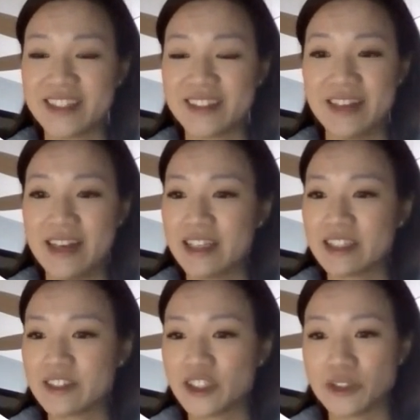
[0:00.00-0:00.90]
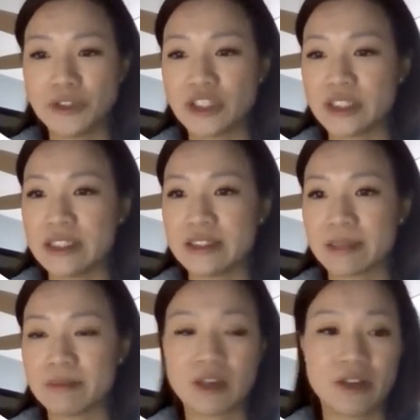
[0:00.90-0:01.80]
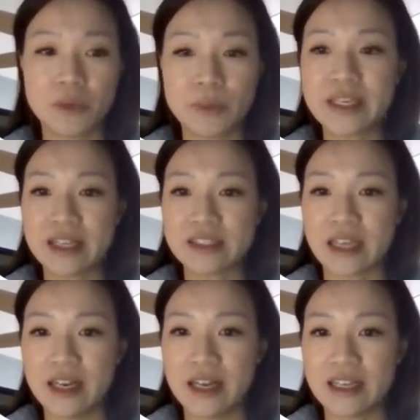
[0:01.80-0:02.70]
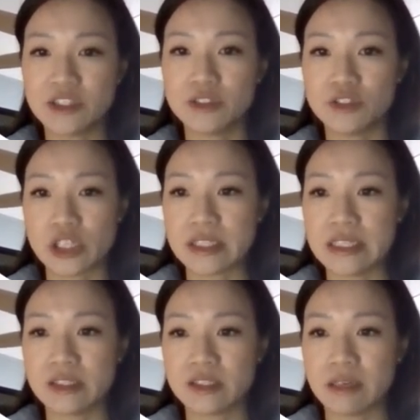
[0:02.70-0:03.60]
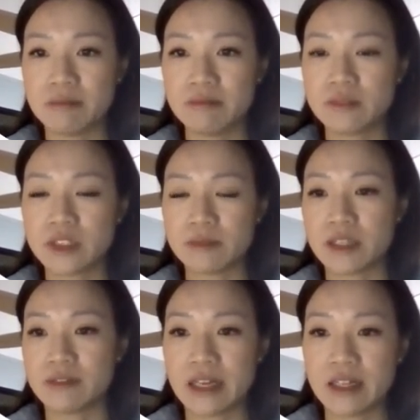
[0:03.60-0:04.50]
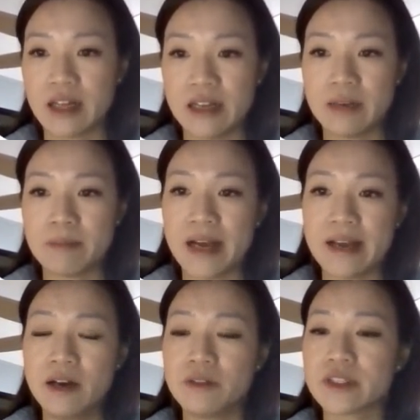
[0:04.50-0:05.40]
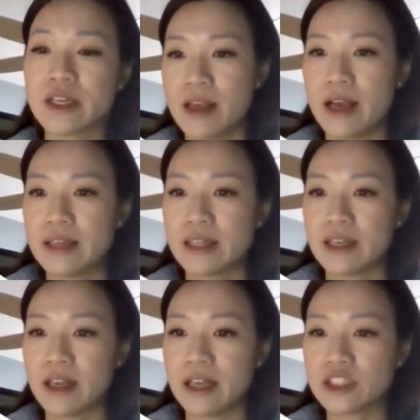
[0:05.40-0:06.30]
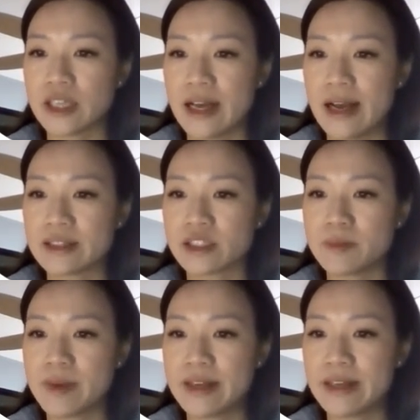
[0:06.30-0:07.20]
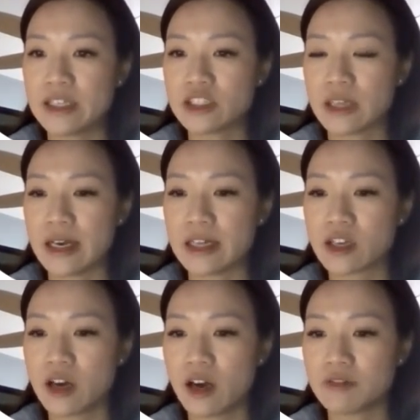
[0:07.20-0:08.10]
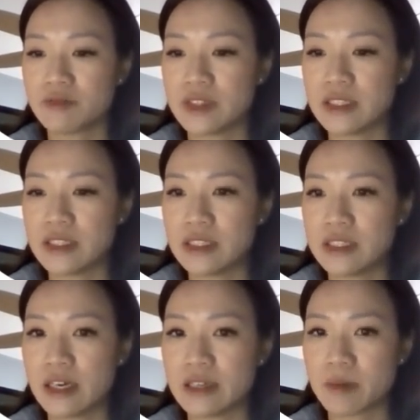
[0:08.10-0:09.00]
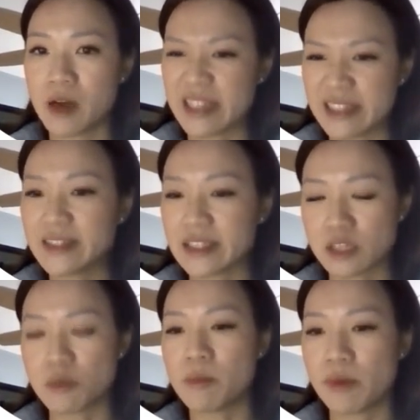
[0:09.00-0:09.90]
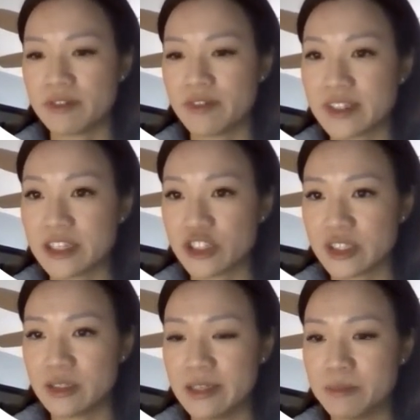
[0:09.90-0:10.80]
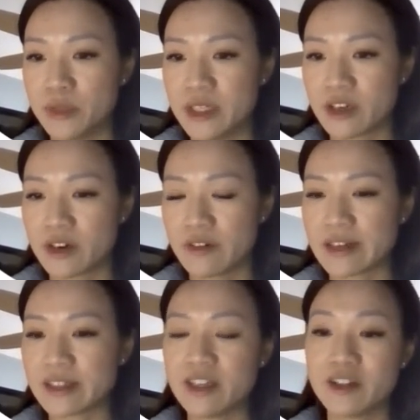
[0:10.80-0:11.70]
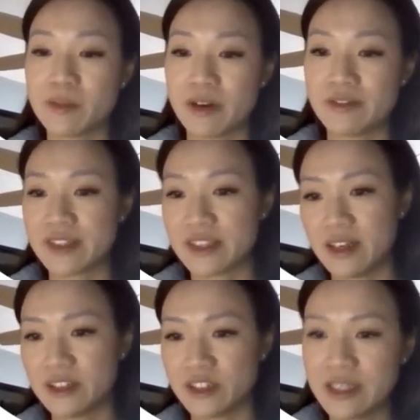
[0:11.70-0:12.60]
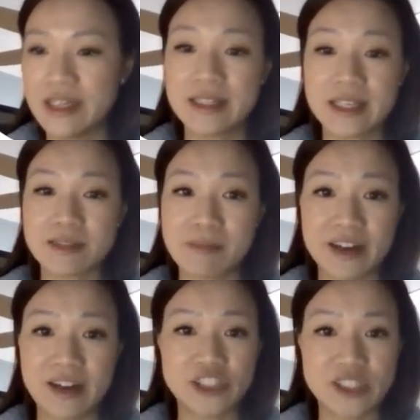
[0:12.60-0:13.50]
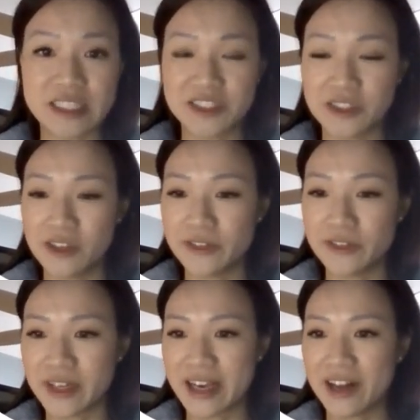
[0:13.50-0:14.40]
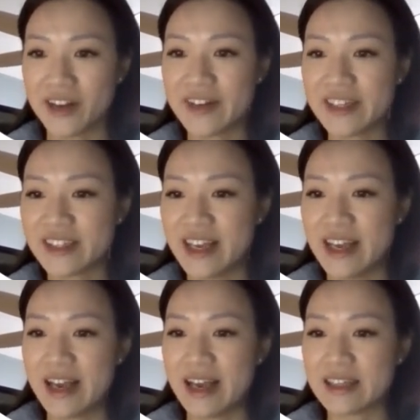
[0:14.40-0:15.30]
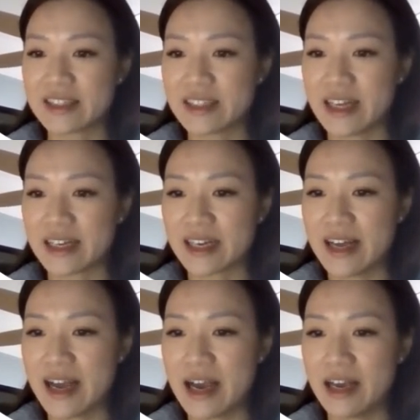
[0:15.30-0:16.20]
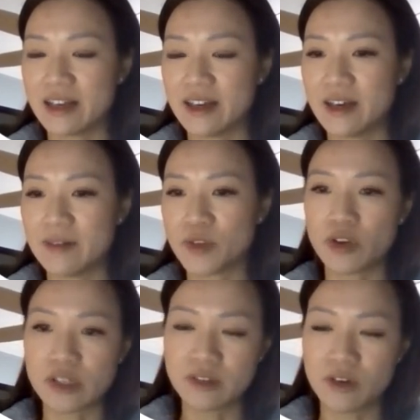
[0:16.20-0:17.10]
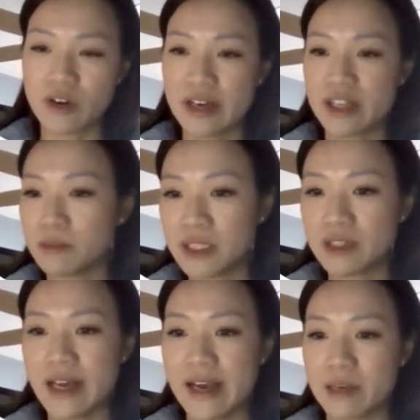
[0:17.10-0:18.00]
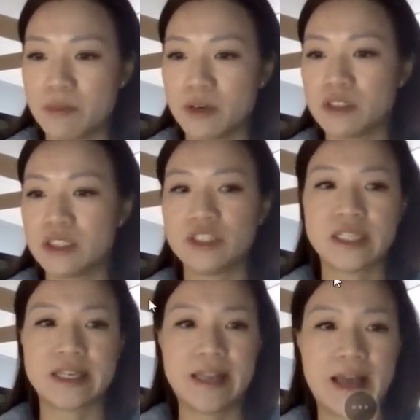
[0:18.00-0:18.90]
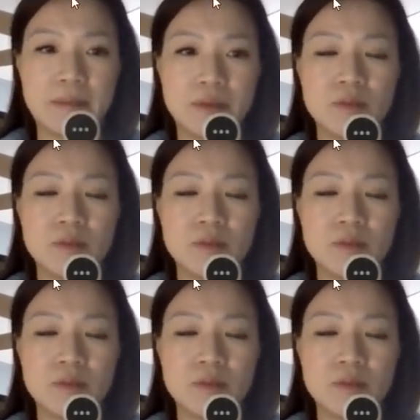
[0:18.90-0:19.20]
you, sushi. On the weekends, I like to just eat some stuff that I buy out. And then lunch, I had spinach, I had coffee. I think this is more breakfast. I just didn't input it correctly on the breakfast and lunch. It doesn't matter. I just needed to know the calories. And then snack, I had or another meal, I had a protein shake and apple.